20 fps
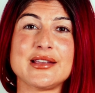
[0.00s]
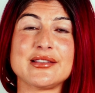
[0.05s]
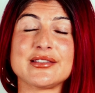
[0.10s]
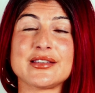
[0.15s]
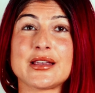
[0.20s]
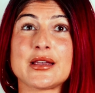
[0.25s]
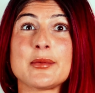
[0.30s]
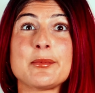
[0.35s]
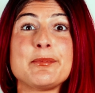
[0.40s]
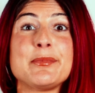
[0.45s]
It's
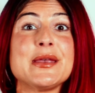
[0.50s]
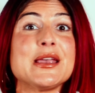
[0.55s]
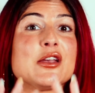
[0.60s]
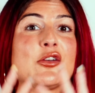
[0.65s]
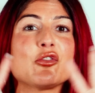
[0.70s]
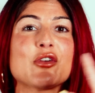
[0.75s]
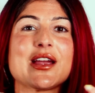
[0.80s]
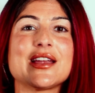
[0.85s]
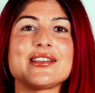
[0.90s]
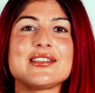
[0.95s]
like a
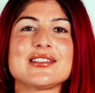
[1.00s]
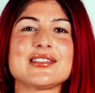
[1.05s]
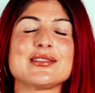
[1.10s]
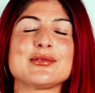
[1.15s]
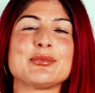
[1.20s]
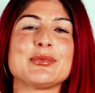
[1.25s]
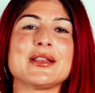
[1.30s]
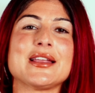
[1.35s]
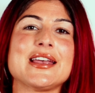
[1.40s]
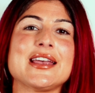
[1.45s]
big grand
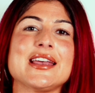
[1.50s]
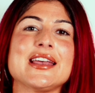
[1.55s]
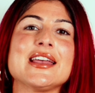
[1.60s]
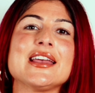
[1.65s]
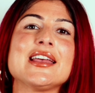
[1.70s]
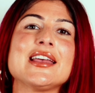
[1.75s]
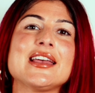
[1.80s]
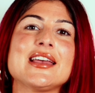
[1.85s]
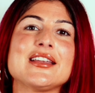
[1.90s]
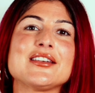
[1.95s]
display
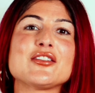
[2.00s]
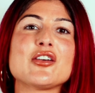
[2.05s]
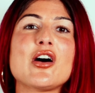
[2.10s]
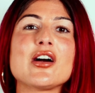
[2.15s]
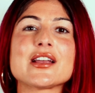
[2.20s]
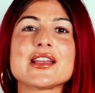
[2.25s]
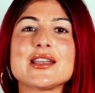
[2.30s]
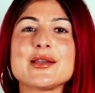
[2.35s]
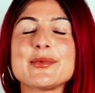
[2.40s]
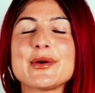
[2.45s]

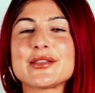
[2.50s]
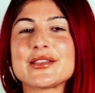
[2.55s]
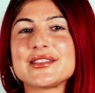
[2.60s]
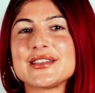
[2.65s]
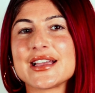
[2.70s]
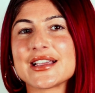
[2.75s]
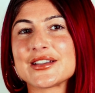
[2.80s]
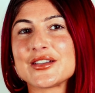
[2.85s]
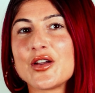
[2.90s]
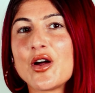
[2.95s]
talking about the
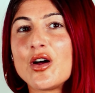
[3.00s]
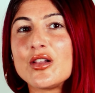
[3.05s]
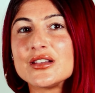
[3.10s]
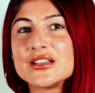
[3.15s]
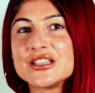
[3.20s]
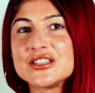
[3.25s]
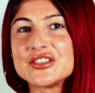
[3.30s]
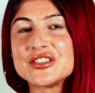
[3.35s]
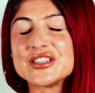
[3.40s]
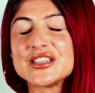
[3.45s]

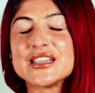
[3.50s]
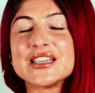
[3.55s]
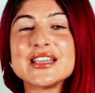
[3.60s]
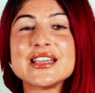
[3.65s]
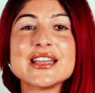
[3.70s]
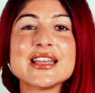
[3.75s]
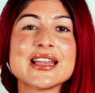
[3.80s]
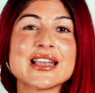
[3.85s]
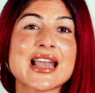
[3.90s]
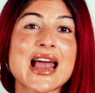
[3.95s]

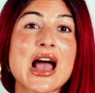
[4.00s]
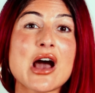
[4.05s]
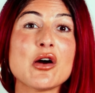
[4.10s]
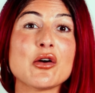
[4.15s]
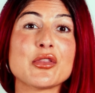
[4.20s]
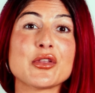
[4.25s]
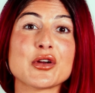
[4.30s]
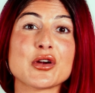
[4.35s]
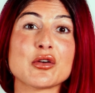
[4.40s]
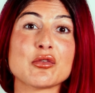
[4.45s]
technology and
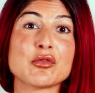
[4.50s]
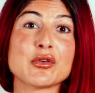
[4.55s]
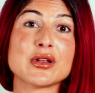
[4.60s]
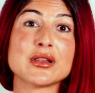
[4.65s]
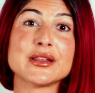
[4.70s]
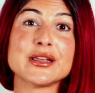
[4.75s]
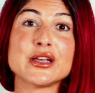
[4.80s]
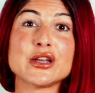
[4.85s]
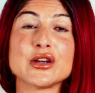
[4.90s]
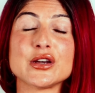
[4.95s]
how they're a
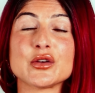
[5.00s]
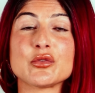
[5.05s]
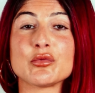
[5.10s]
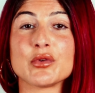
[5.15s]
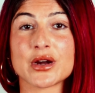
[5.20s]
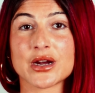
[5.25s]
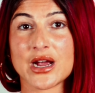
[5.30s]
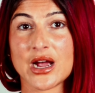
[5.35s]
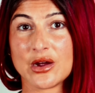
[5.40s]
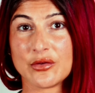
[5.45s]
really good
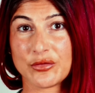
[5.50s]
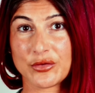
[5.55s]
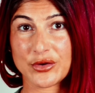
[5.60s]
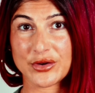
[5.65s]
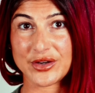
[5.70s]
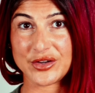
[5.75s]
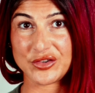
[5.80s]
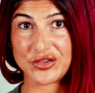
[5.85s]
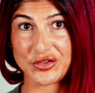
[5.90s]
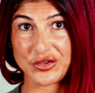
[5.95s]

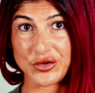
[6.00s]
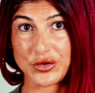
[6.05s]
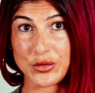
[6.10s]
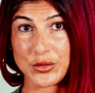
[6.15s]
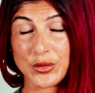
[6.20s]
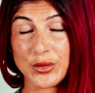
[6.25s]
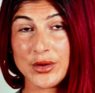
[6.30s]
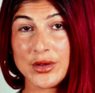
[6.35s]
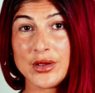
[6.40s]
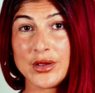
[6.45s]
recovery shoe.